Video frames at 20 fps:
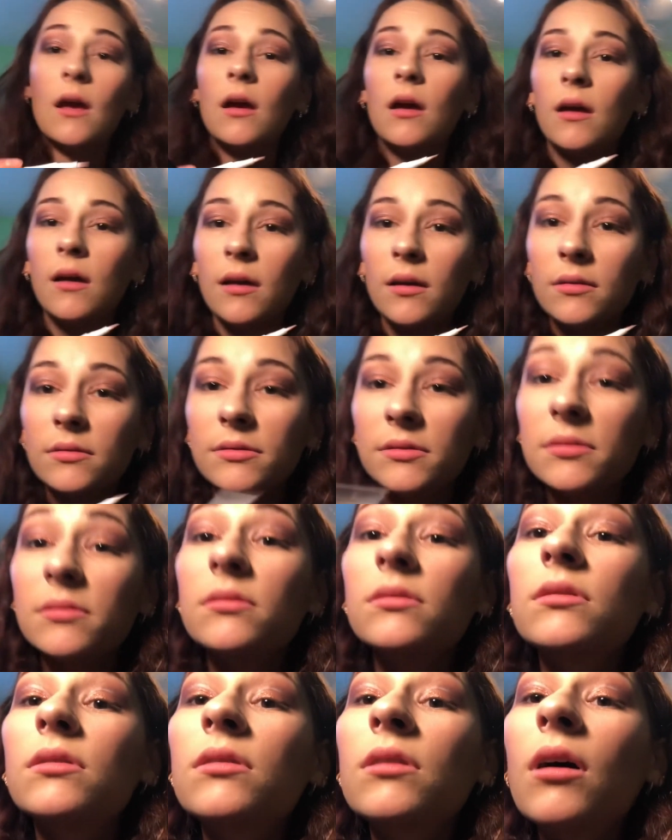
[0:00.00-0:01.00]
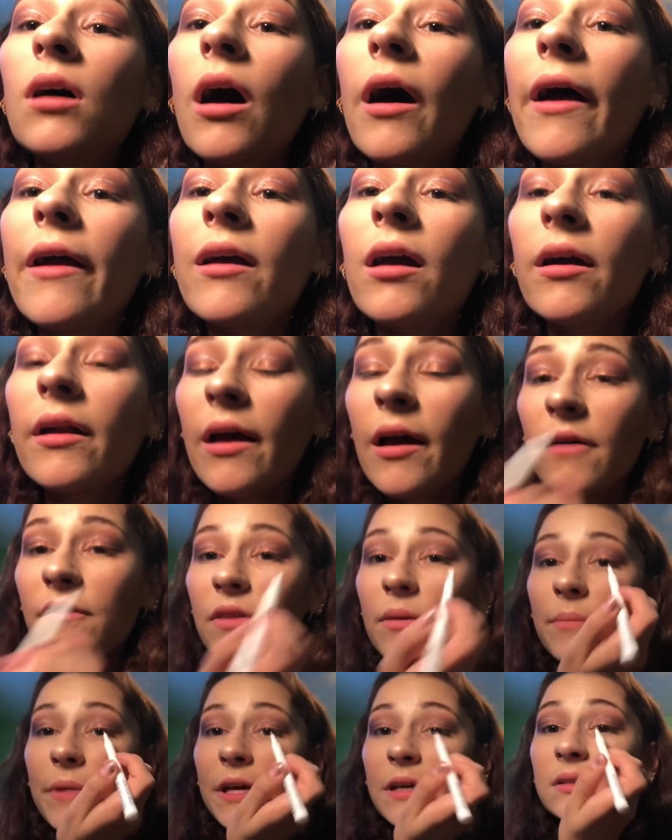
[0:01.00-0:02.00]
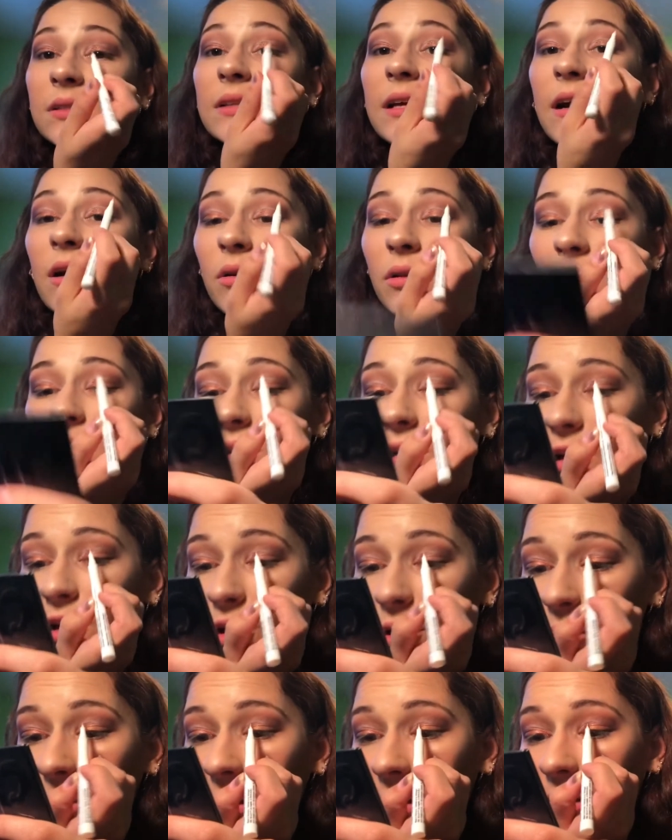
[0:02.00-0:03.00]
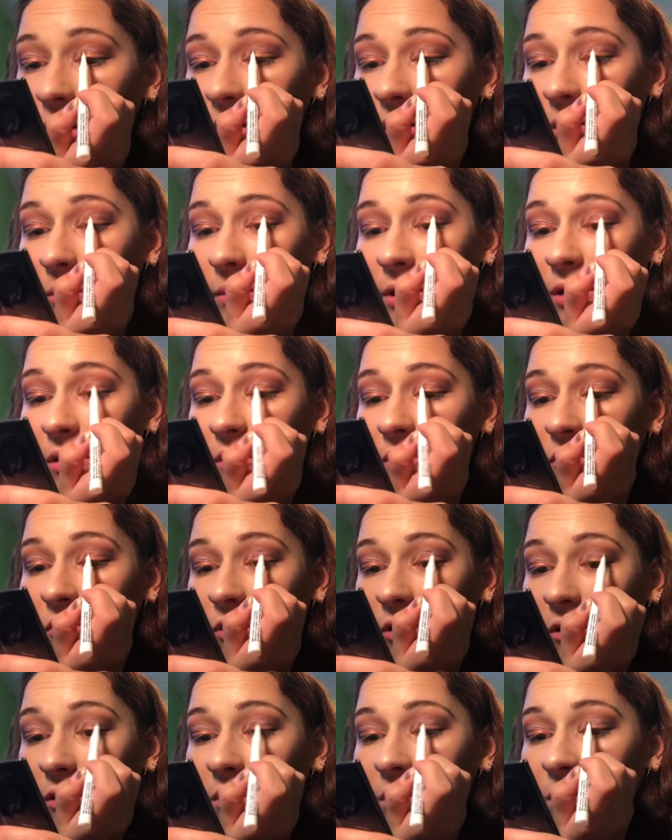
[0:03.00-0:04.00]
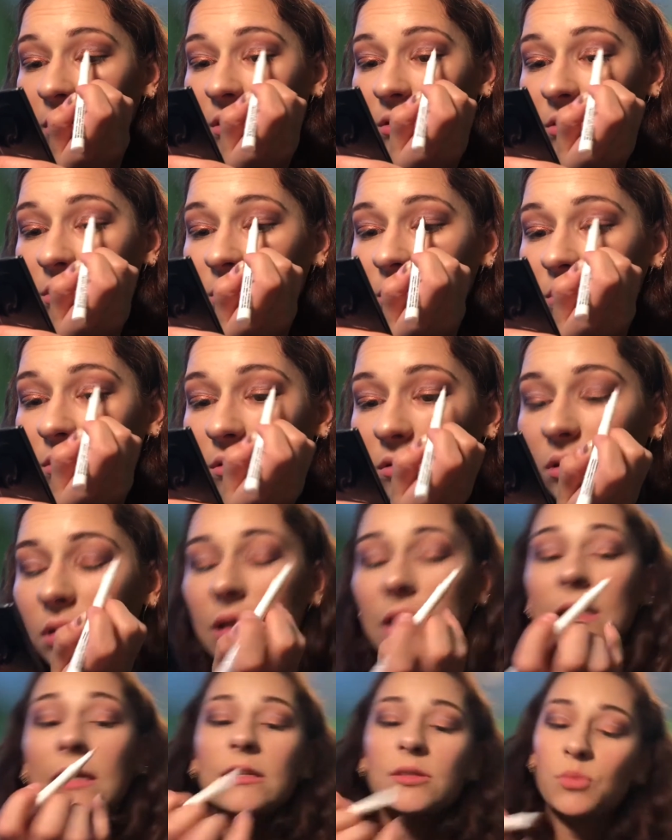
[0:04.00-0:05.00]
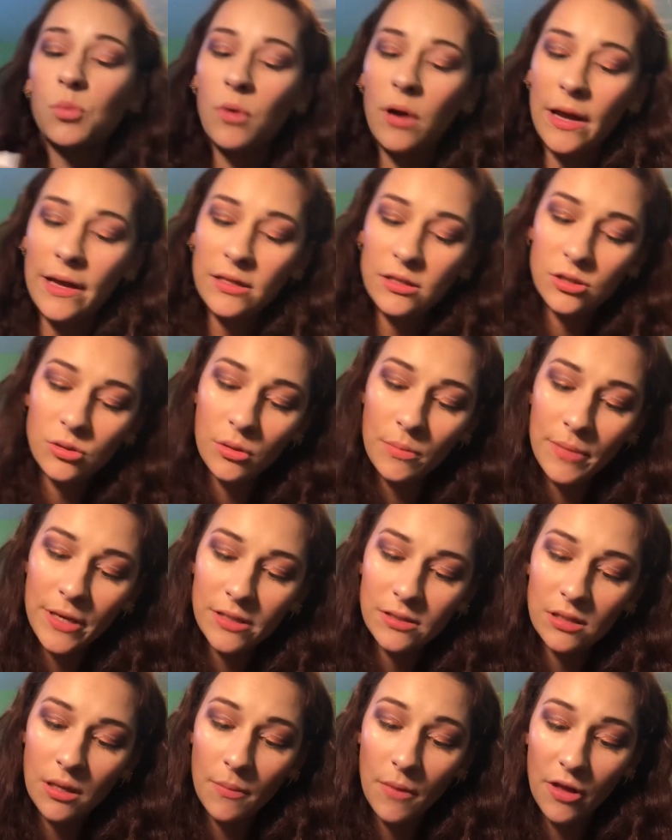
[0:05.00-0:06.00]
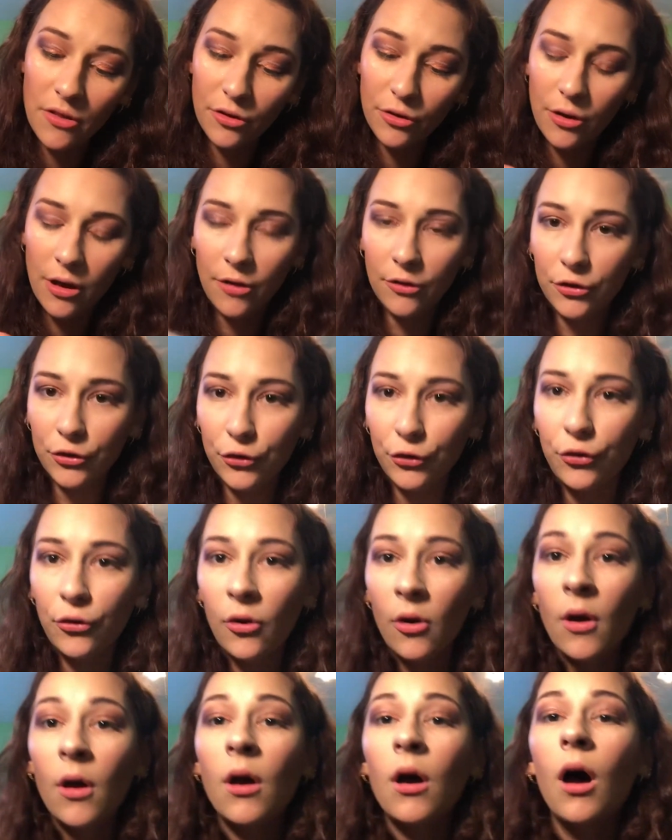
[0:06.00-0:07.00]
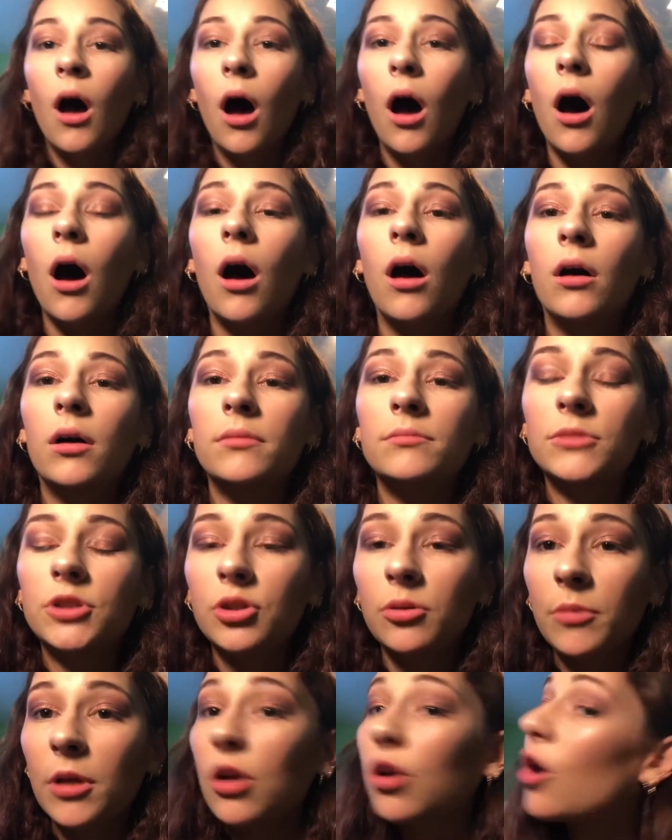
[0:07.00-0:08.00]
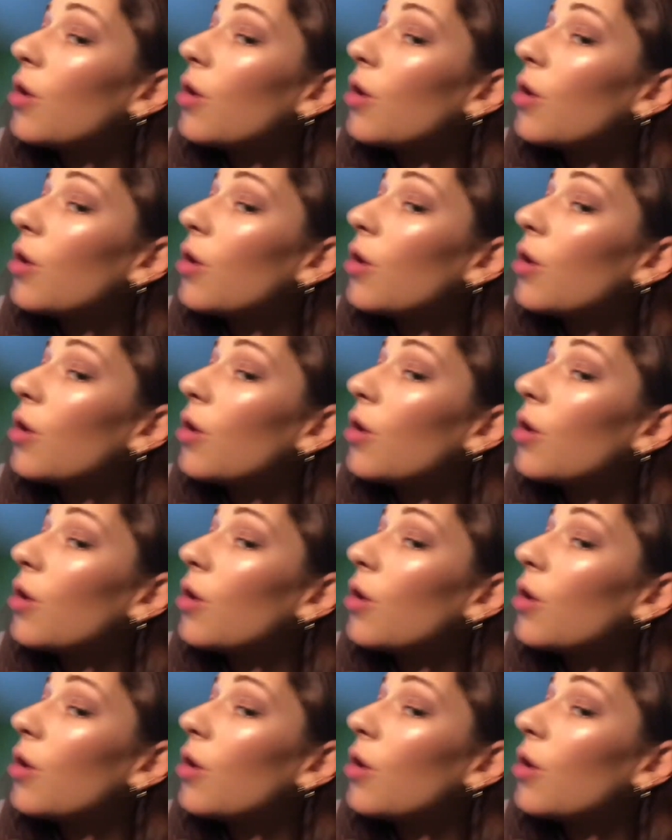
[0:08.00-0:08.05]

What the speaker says: And I kind of have the base down and then I go in and I make this darker because it is white, so it picks up other colors. So I'm going to